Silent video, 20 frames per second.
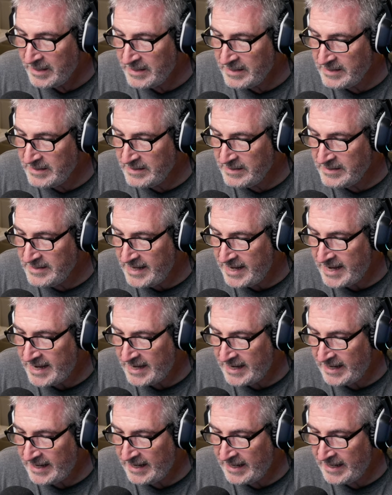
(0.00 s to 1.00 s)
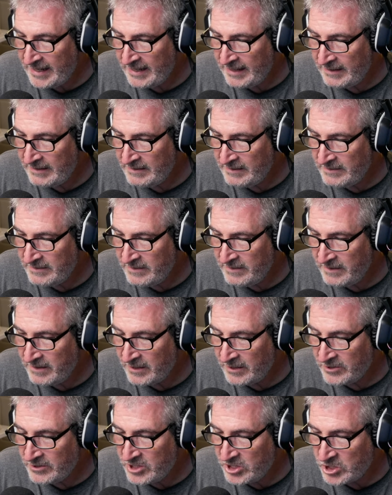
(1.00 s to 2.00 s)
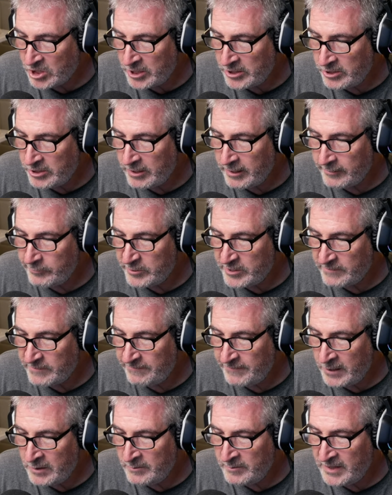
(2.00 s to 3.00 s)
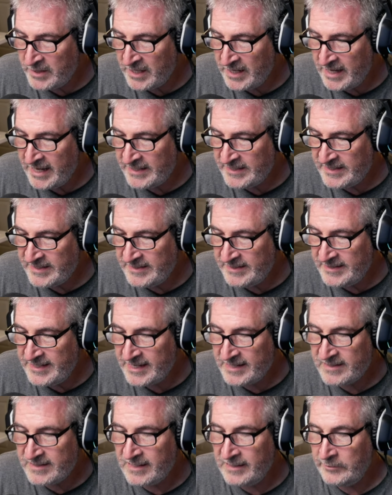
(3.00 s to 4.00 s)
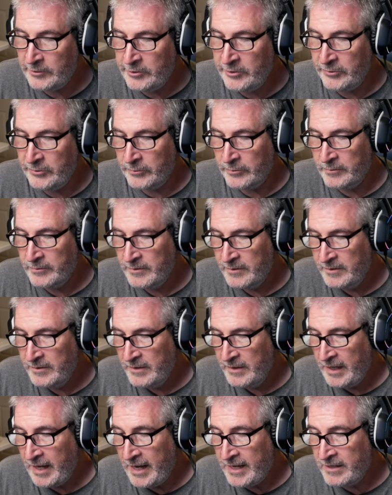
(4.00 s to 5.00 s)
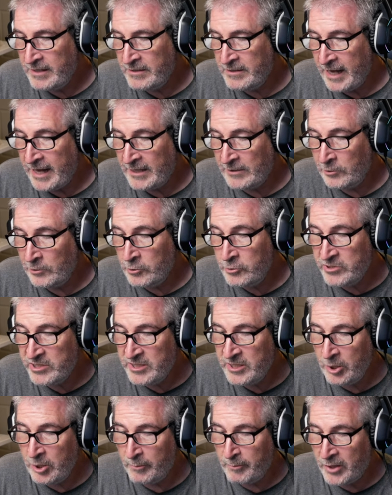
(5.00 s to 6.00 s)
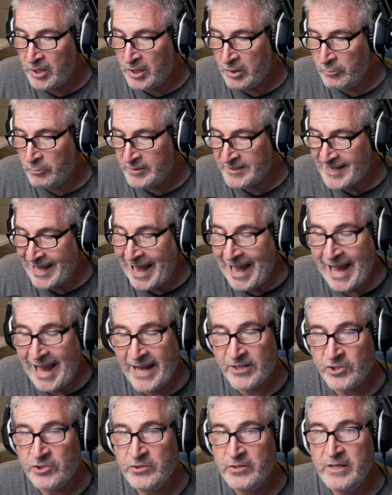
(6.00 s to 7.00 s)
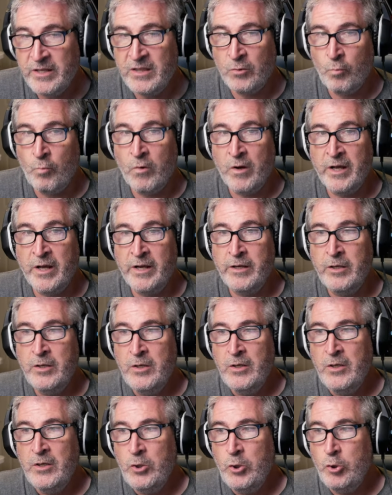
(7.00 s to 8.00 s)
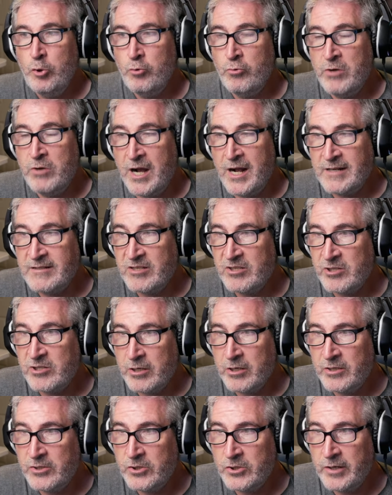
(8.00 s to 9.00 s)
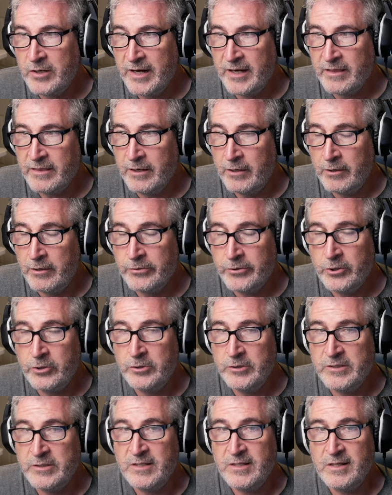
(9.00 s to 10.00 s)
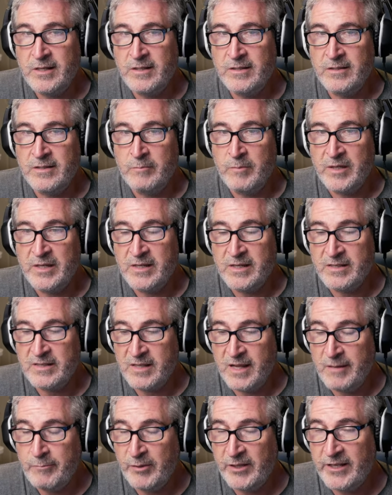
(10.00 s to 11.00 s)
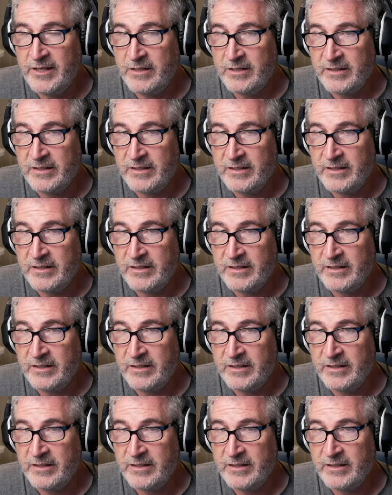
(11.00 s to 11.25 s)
Yeah, Star Trek was filmed at Desilu. And Lucille Ball was actually the one who got Star Trek their third season because they planned on